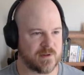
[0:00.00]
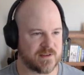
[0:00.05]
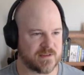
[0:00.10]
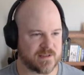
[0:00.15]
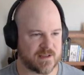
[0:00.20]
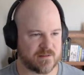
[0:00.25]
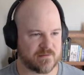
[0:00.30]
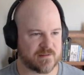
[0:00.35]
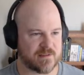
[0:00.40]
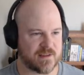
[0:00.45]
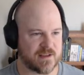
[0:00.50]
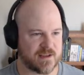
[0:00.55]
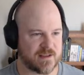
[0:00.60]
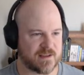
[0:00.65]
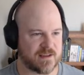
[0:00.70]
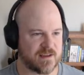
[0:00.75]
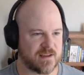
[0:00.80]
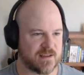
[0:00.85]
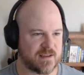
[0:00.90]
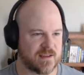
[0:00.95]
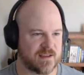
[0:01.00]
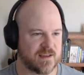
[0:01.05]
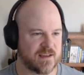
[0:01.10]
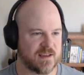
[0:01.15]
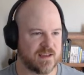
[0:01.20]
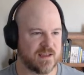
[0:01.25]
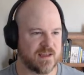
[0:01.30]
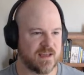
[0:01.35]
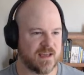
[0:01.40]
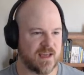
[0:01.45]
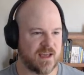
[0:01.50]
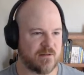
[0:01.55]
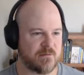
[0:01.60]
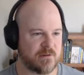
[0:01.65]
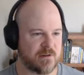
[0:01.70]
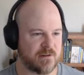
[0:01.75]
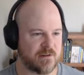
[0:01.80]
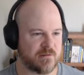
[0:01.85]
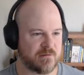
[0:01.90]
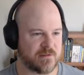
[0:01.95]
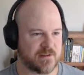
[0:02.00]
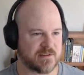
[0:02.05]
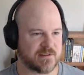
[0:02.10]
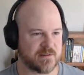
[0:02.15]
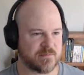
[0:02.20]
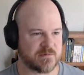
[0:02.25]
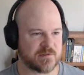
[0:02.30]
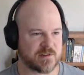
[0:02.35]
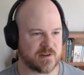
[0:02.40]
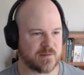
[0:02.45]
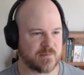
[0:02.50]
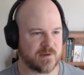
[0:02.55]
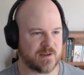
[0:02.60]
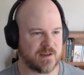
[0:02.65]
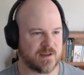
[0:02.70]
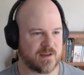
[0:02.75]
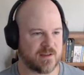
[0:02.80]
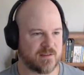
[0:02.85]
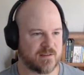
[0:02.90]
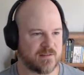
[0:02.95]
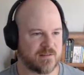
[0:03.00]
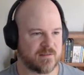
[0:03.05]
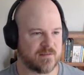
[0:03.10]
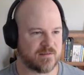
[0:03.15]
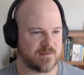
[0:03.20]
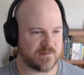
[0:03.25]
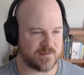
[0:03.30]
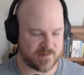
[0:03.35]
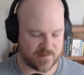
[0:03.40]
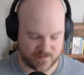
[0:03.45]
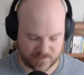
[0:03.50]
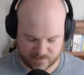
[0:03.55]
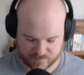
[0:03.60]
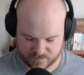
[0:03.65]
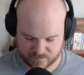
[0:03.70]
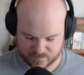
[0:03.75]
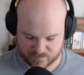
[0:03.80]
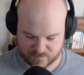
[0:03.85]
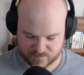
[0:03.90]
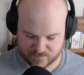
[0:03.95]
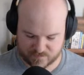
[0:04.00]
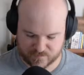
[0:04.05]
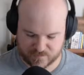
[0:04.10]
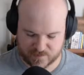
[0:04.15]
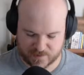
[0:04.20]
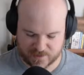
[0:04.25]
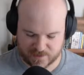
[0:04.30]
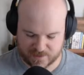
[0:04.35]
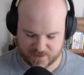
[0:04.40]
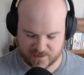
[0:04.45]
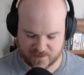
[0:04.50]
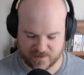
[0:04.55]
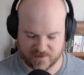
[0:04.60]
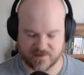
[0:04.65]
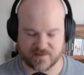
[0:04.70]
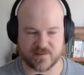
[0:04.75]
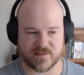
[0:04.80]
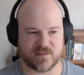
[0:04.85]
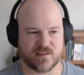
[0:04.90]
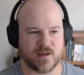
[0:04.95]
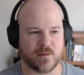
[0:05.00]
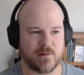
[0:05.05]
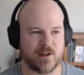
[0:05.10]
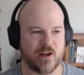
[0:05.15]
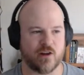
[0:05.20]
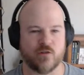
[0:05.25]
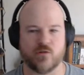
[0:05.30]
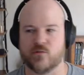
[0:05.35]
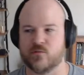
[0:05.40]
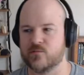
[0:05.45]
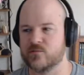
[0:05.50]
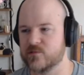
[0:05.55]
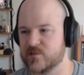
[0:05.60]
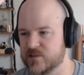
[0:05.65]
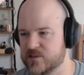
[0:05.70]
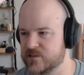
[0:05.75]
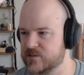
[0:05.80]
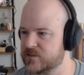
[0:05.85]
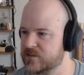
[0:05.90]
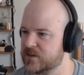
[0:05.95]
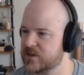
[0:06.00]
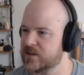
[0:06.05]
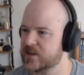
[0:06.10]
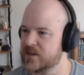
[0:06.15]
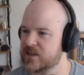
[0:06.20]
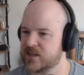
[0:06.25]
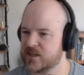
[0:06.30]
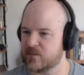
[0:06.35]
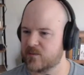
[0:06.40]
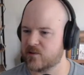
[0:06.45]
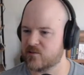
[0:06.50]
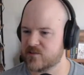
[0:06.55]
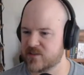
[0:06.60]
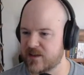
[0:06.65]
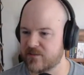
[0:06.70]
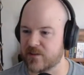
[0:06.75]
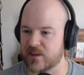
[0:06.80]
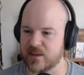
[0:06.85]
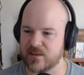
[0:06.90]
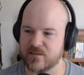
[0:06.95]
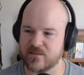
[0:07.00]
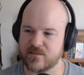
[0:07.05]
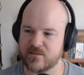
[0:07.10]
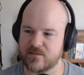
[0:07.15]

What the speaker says: That with 19, and we don't know what these numbers are gonna be yet. That in is double O's, 007.